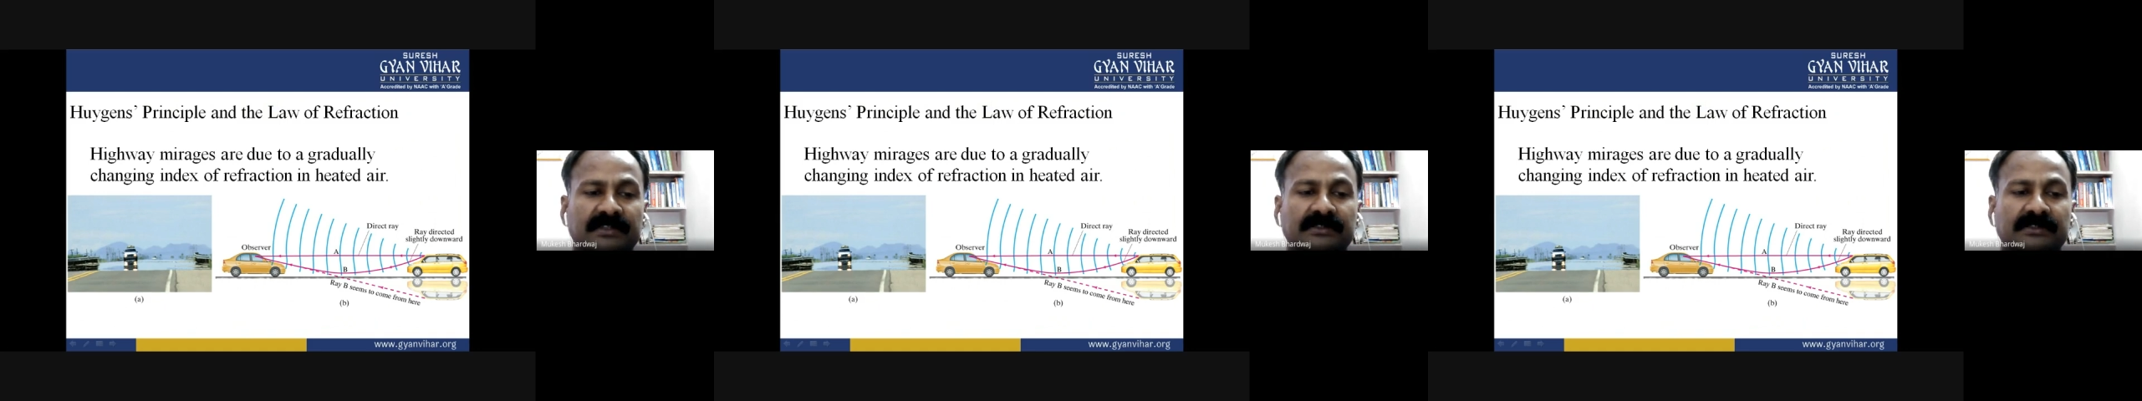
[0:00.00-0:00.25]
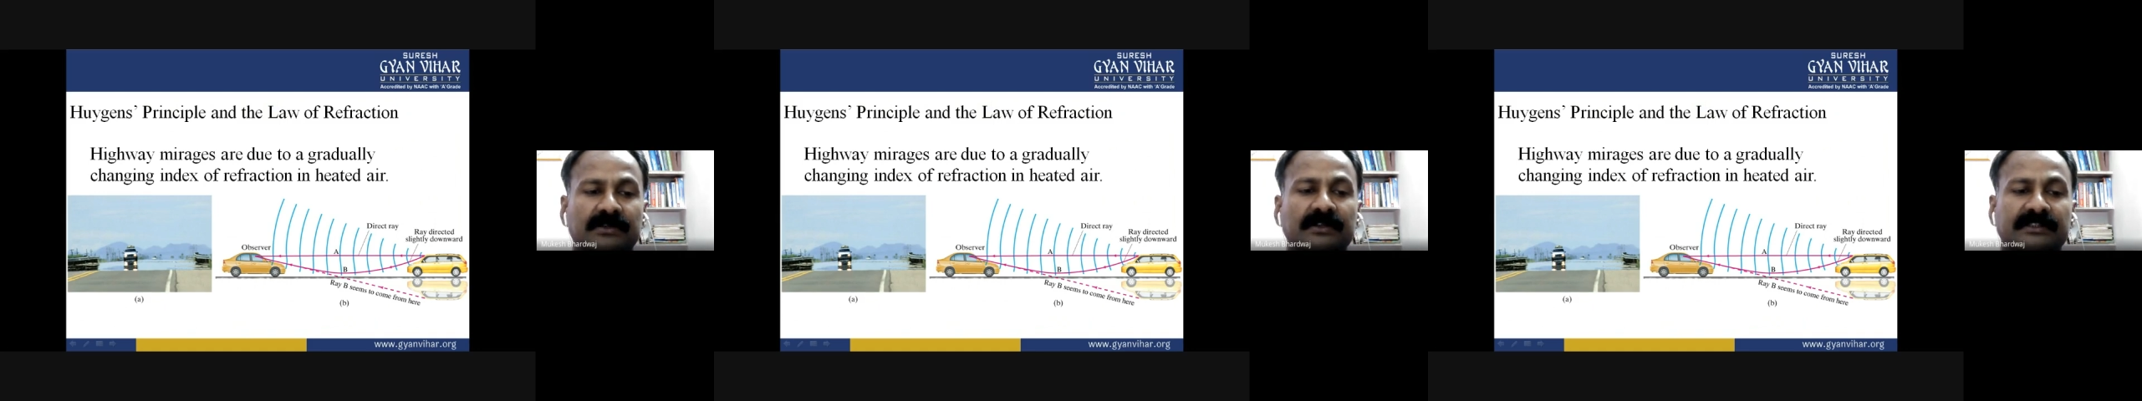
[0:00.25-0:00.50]

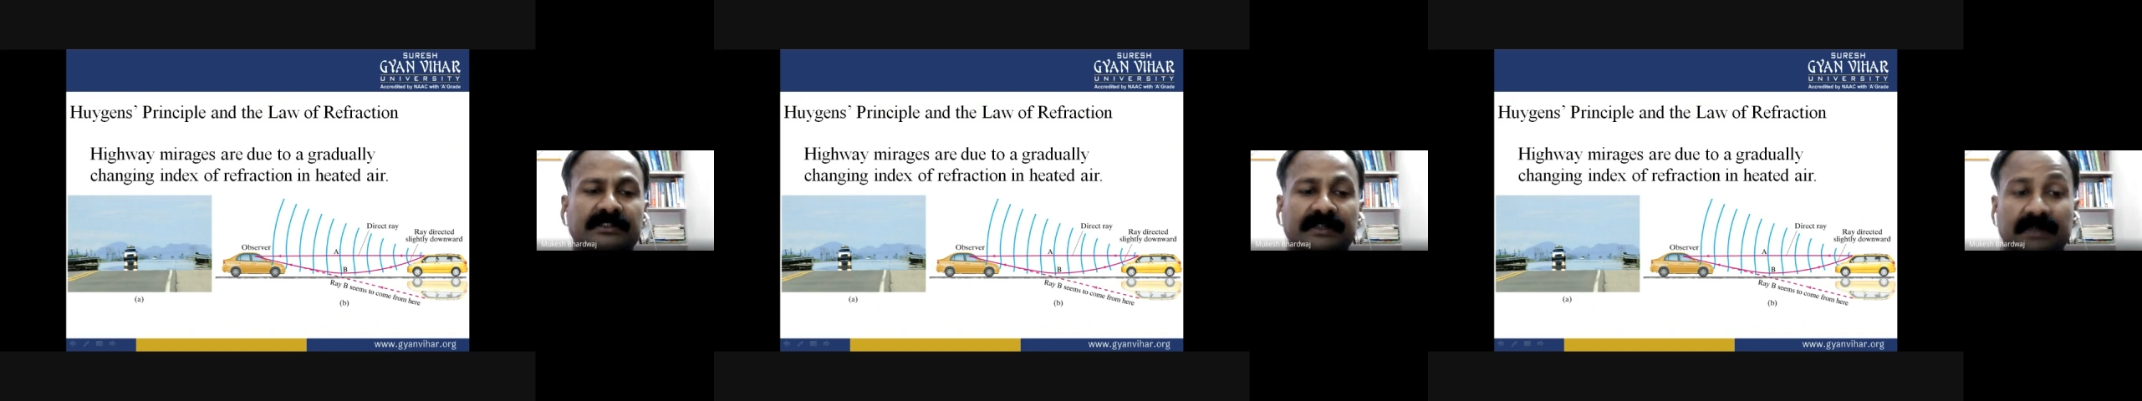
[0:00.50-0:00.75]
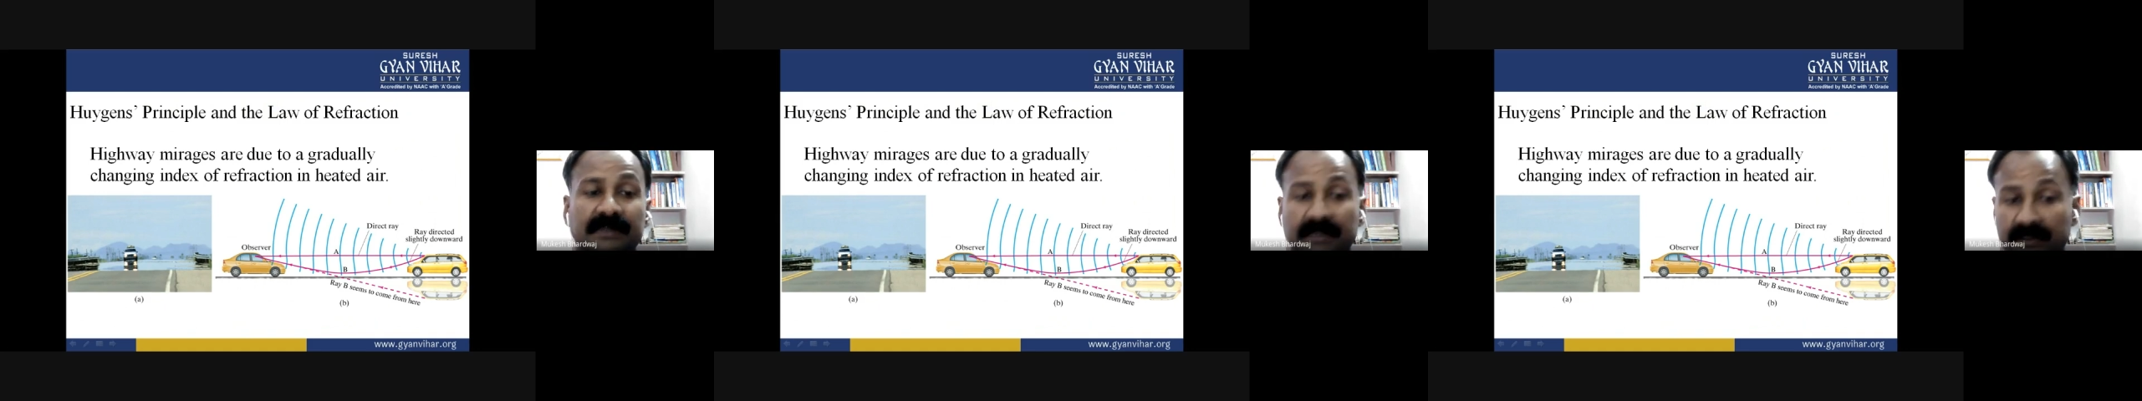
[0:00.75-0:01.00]
not
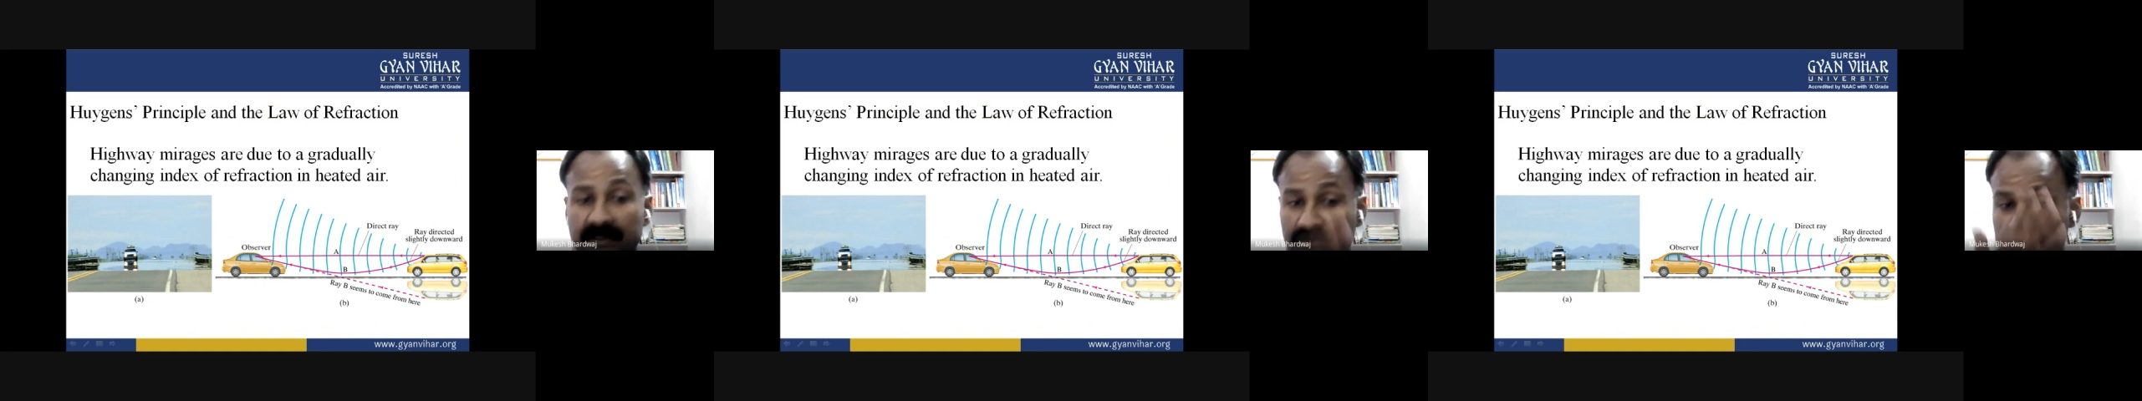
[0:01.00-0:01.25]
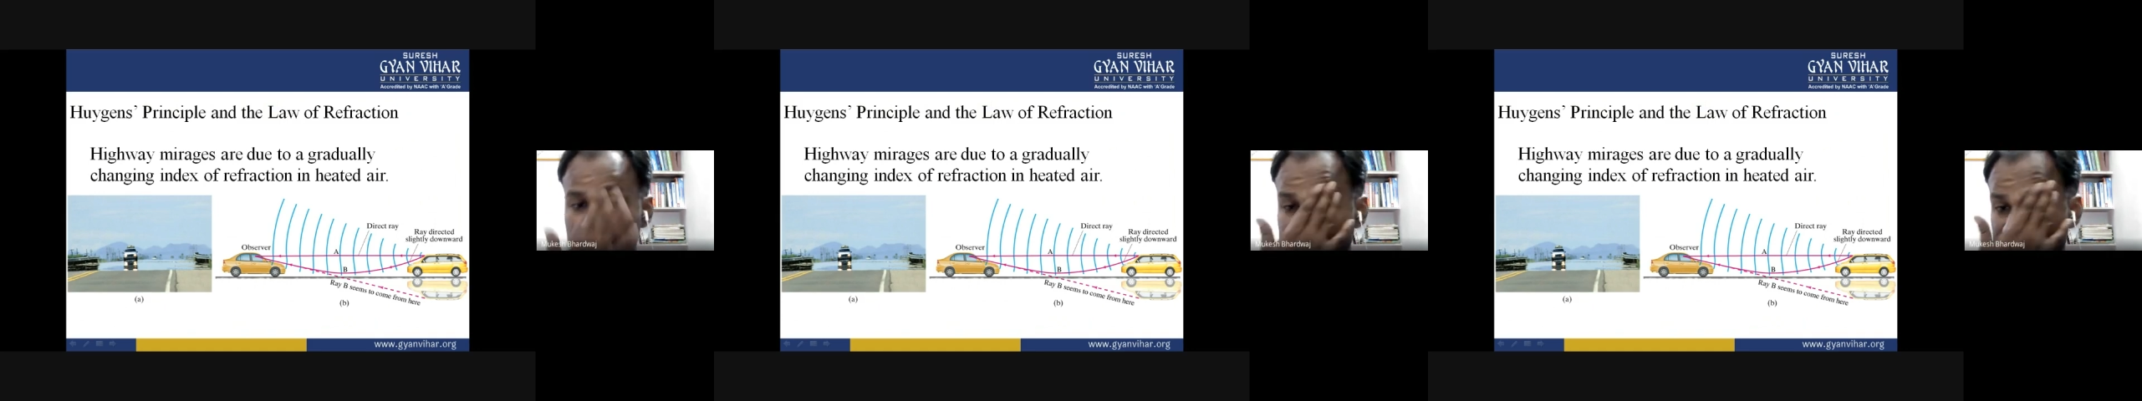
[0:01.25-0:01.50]
strictly a
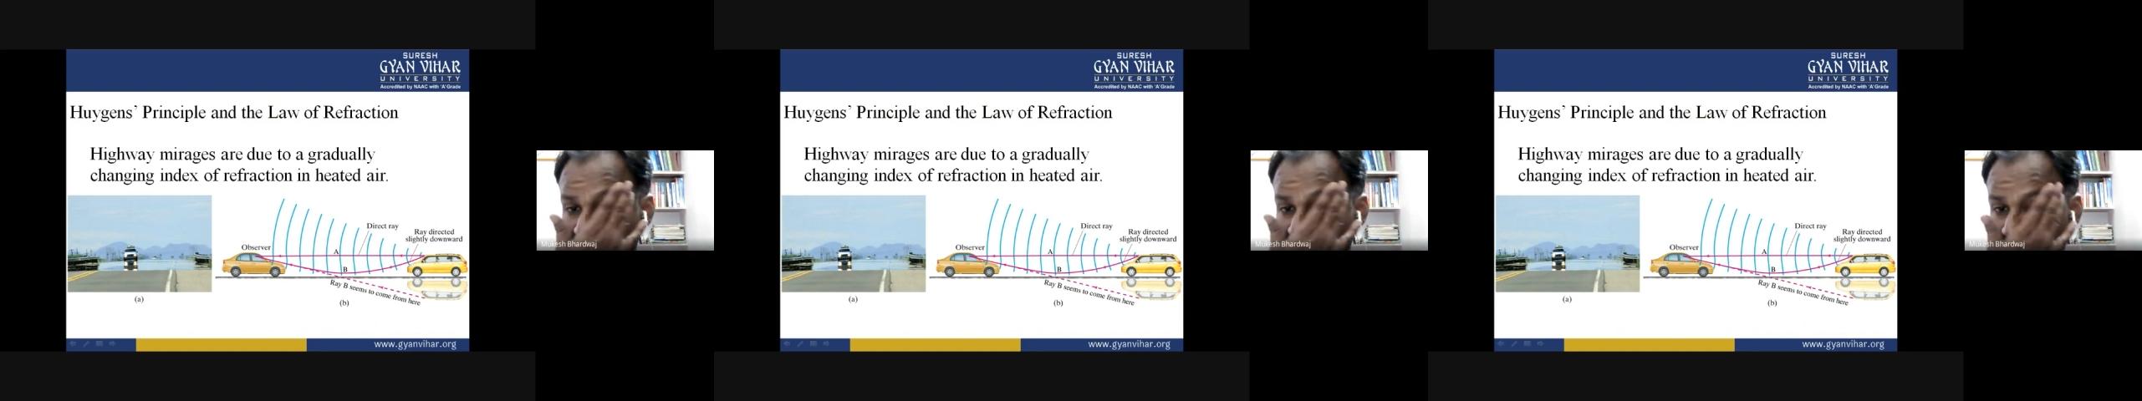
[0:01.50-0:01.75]
constant